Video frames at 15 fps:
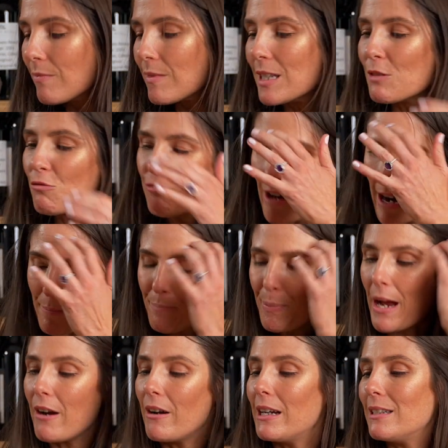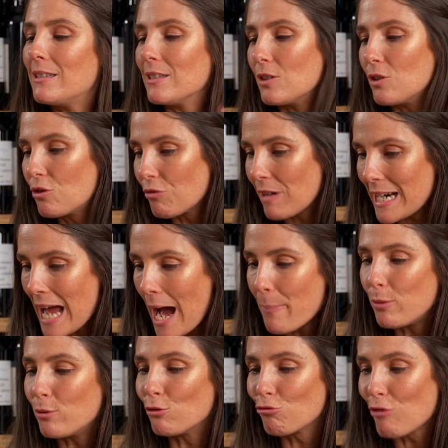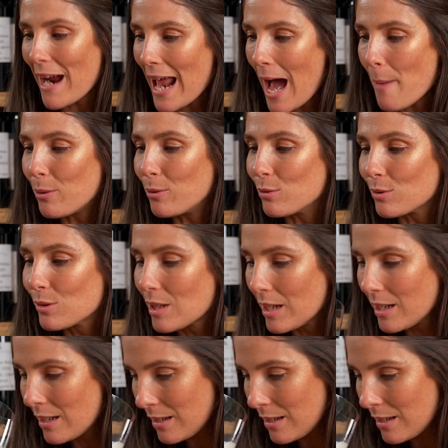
There's red berries and green apples, red apples,